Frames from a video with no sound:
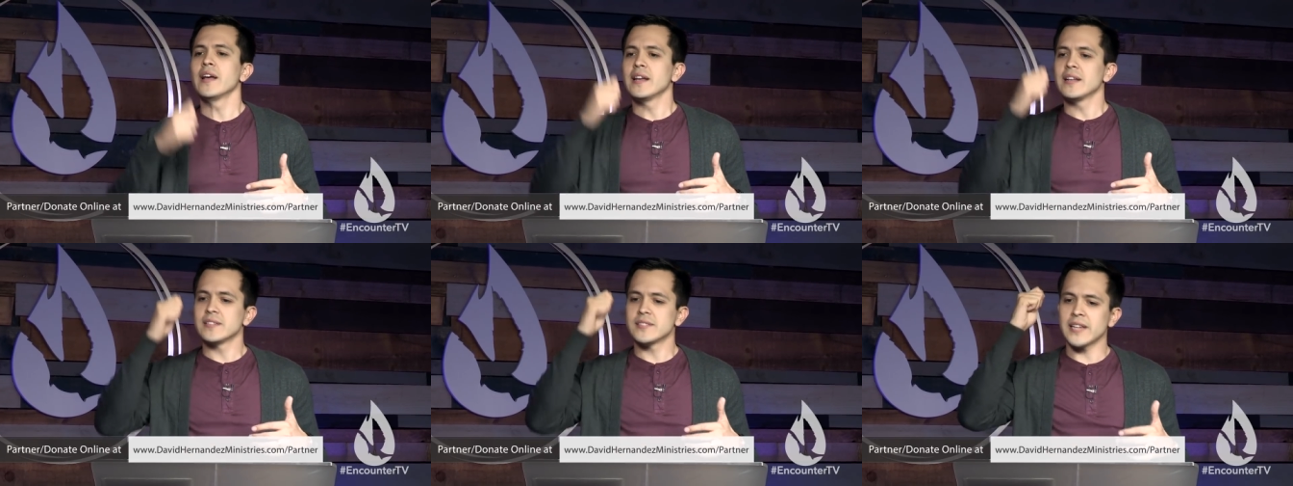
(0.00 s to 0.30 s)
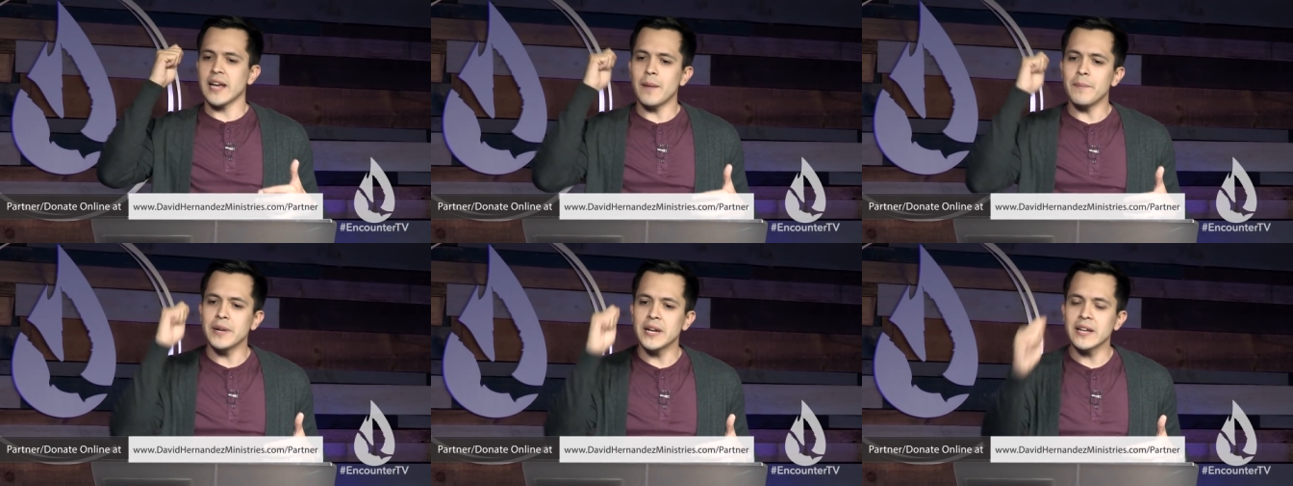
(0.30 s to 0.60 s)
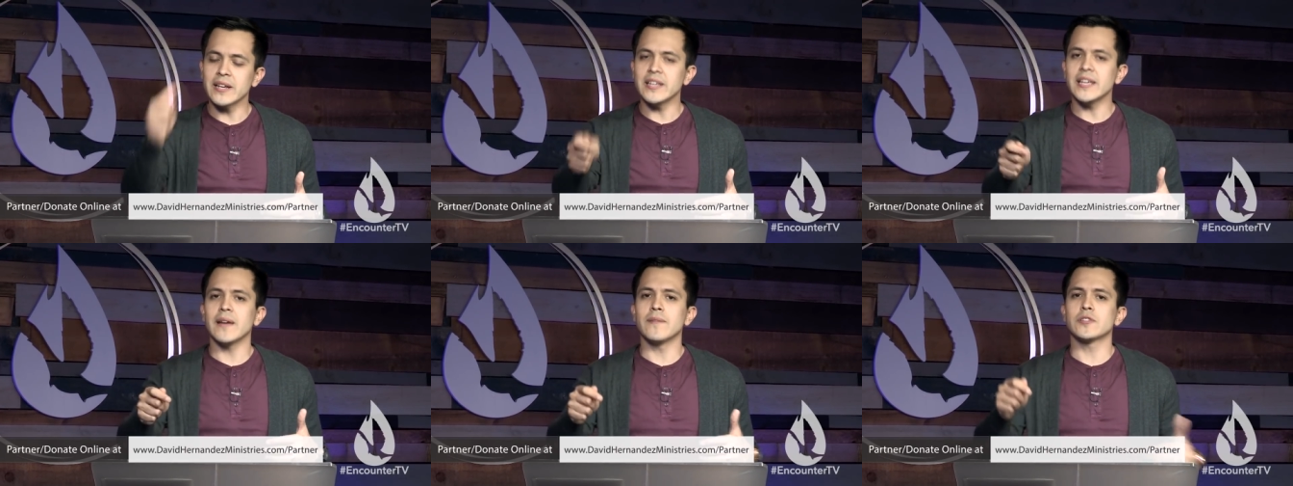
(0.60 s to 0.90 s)
say i'm going to
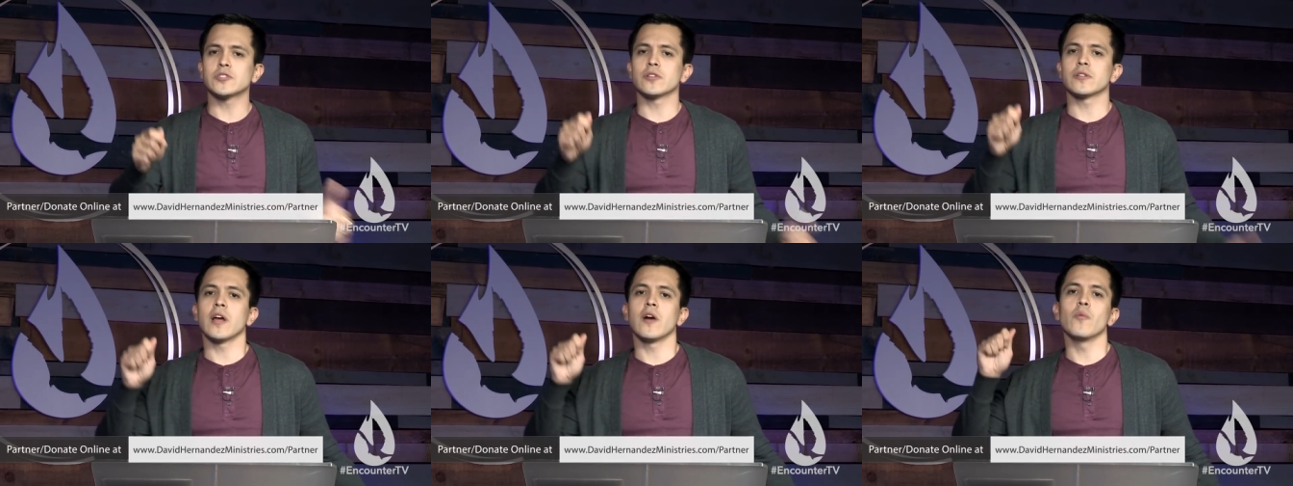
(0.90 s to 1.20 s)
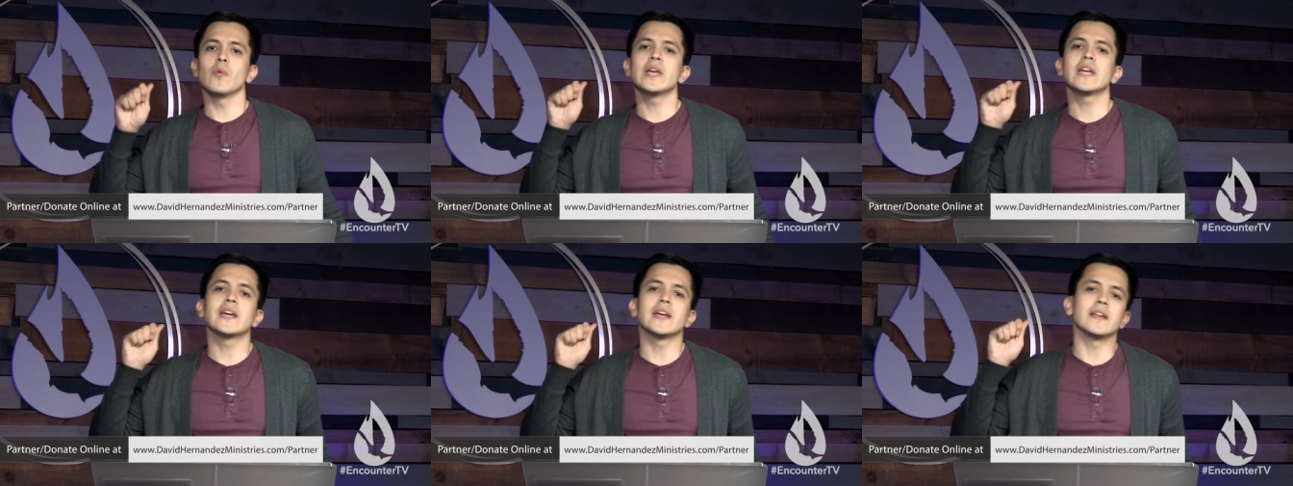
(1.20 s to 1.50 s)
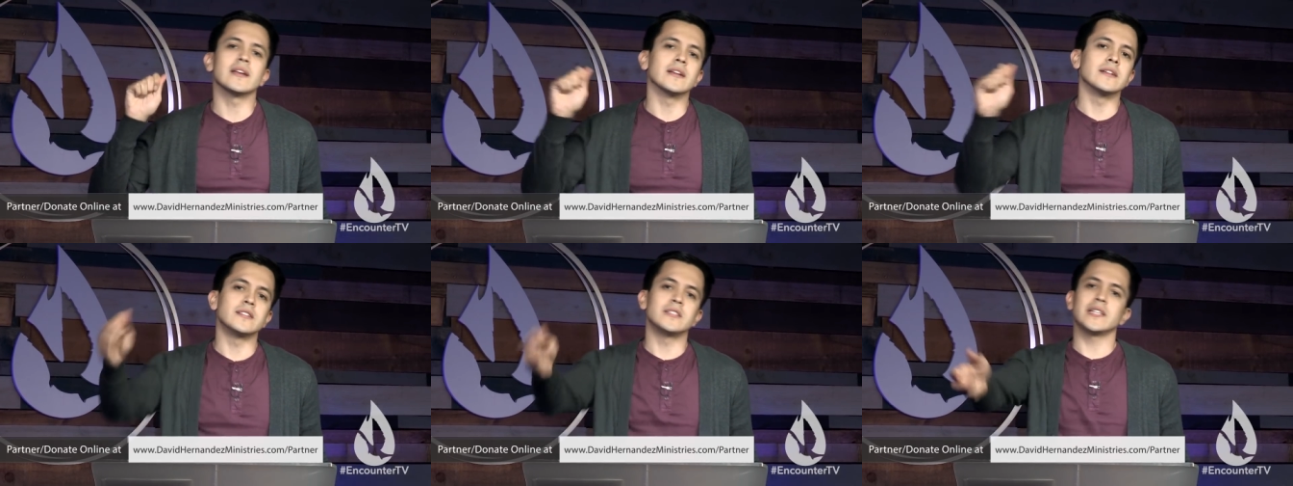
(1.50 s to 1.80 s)
give so that we can
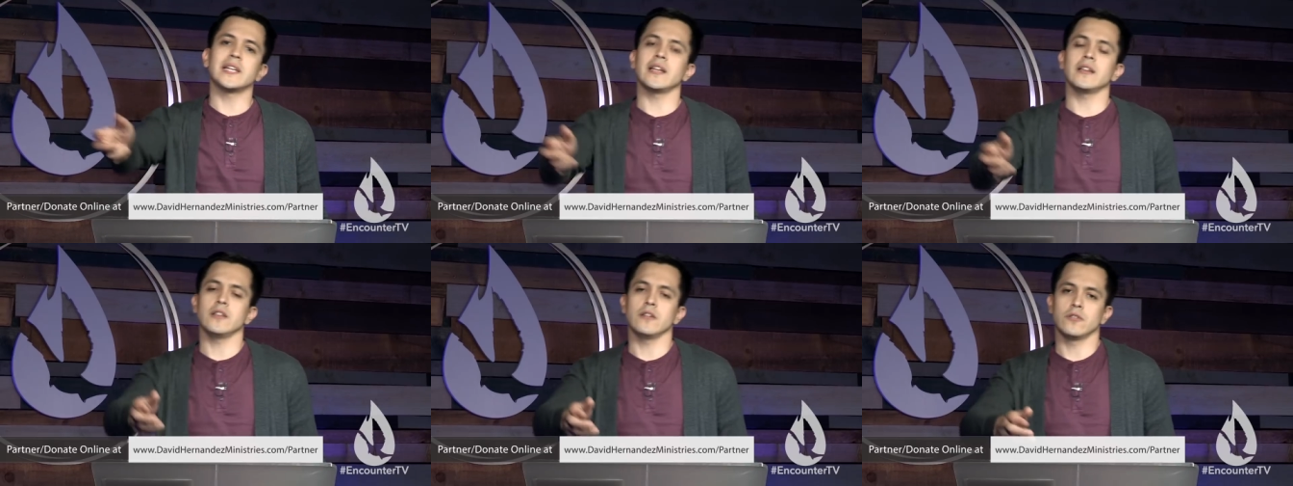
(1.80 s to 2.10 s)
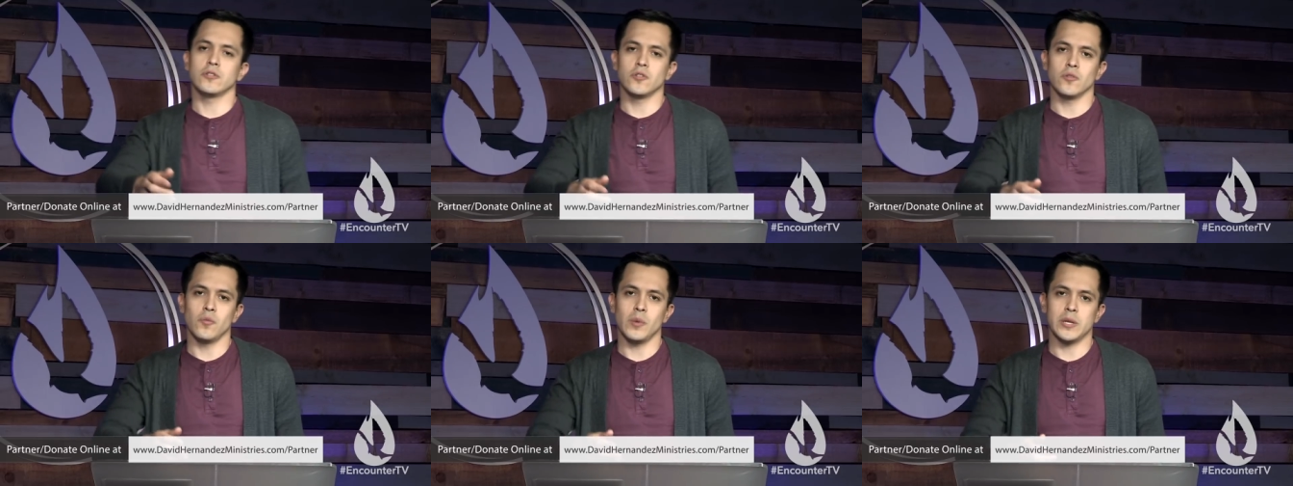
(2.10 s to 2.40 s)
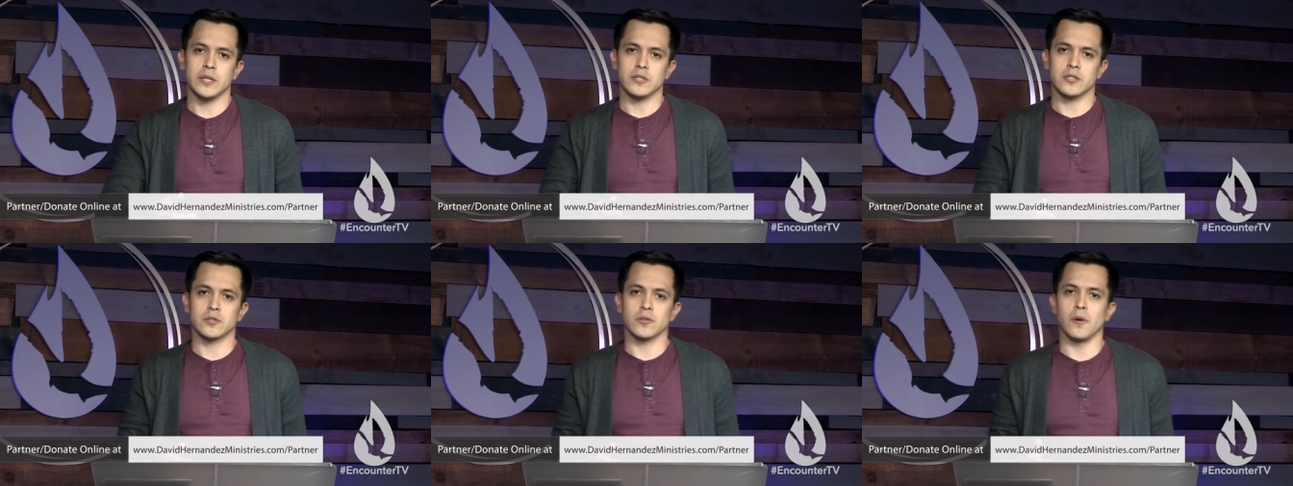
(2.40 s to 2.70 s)
continue to
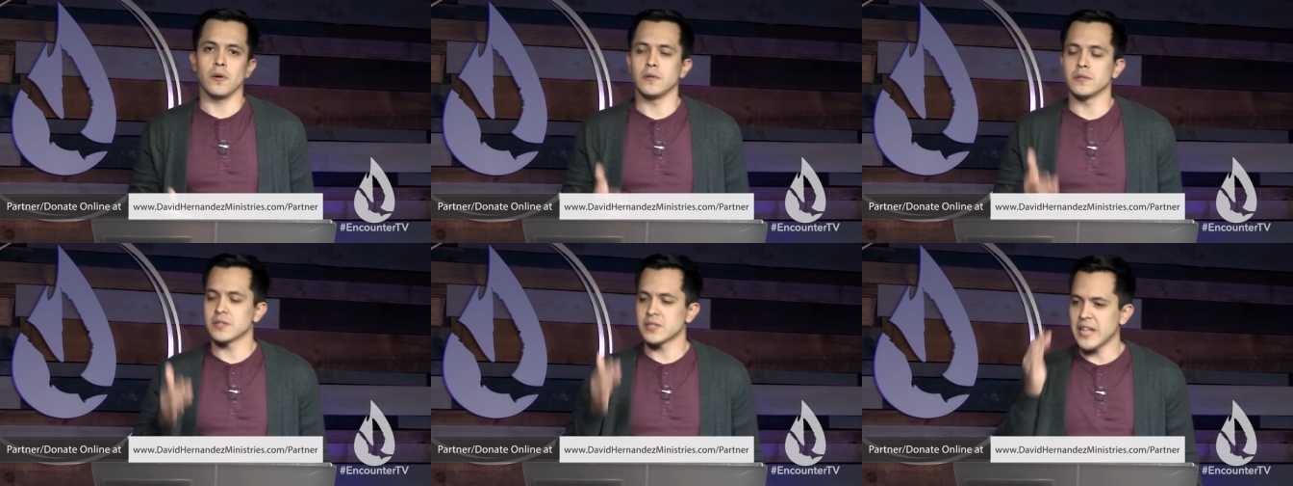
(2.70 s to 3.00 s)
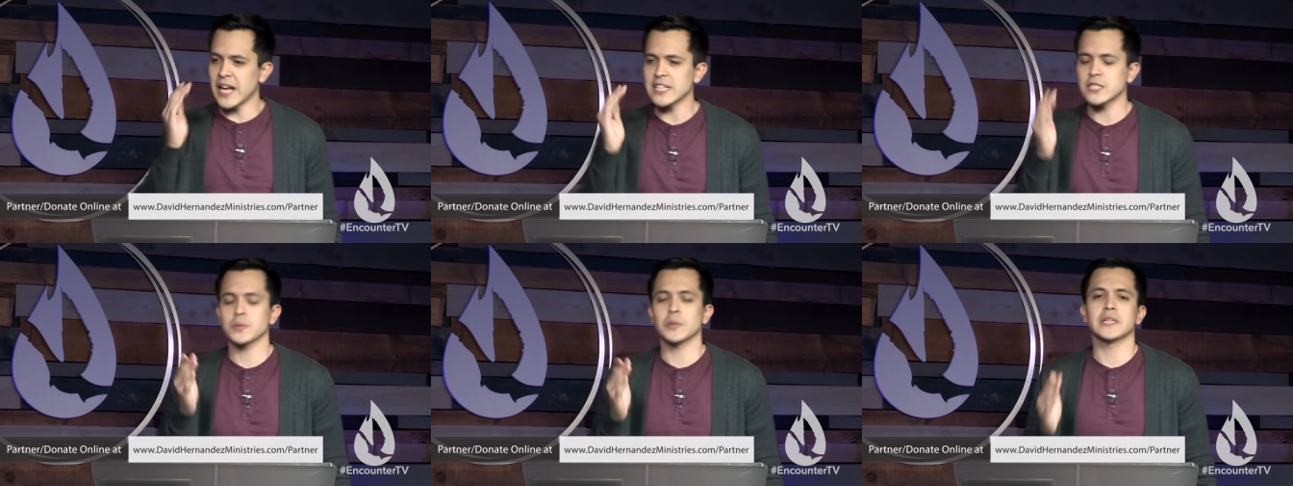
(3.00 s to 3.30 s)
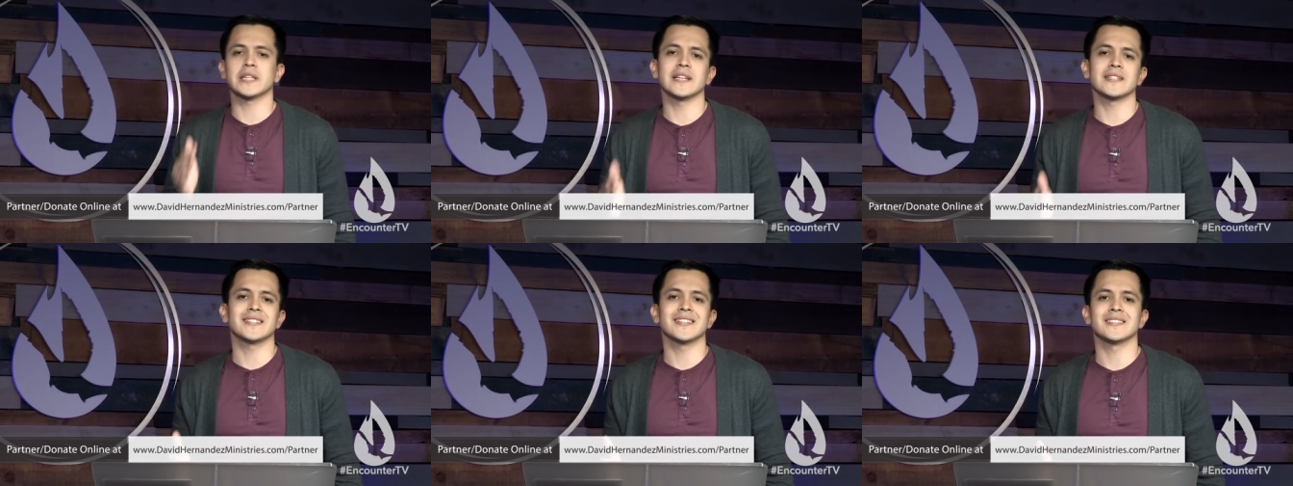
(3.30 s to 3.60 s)
win souls that's what
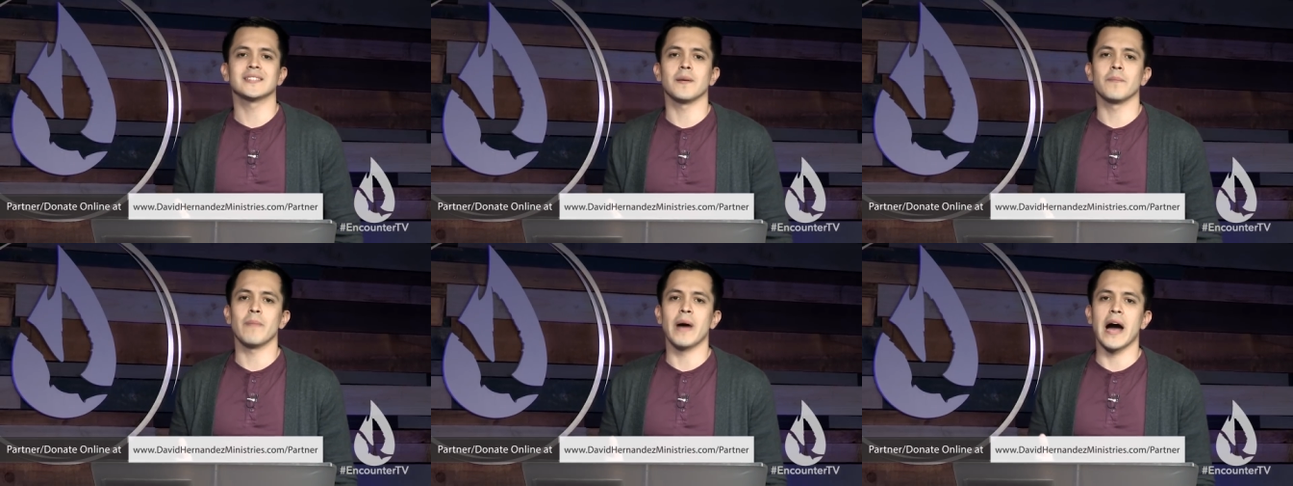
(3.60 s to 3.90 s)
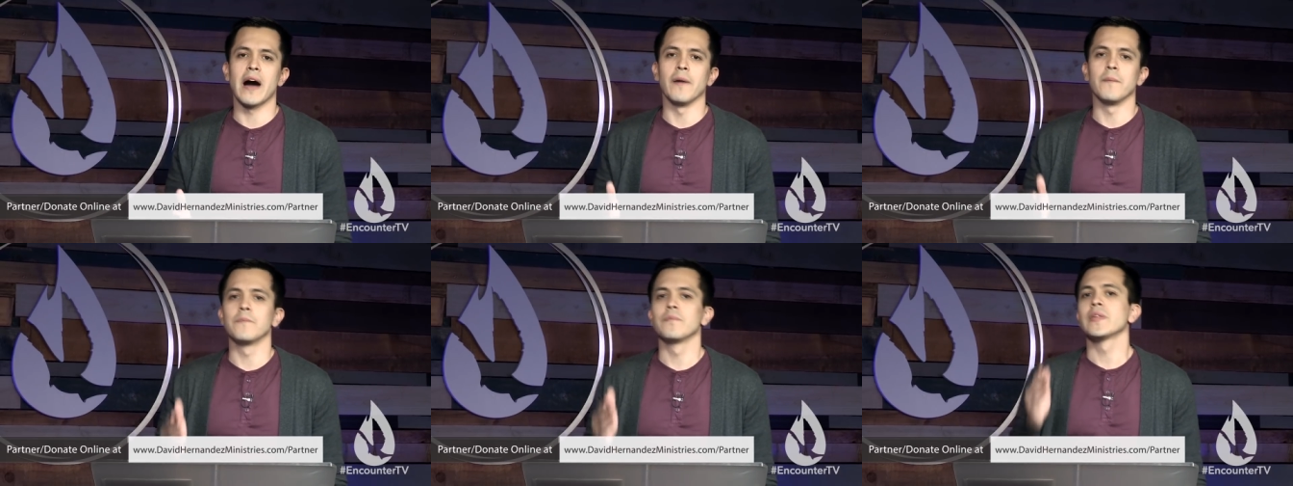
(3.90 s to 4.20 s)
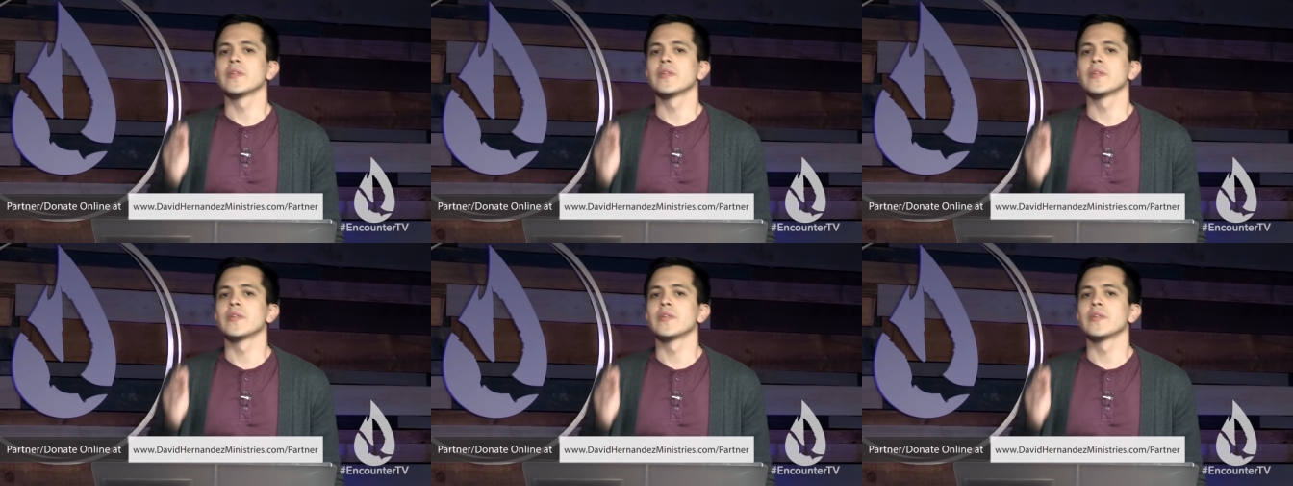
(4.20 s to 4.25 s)
this is about